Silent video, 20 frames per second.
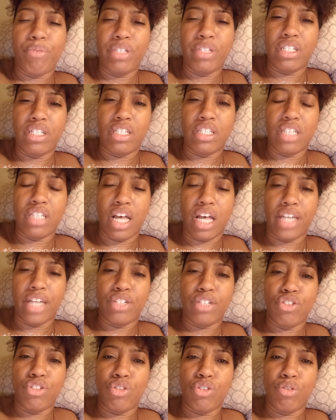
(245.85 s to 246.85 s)
is
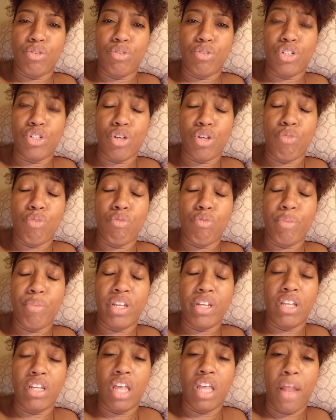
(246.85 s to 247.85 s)
designed to show
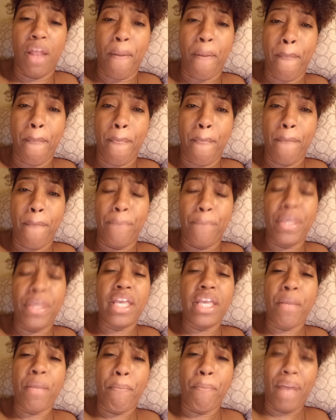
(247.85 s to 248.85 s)
women
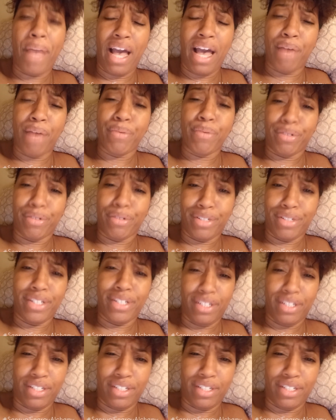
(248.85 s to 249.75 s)
being empowered,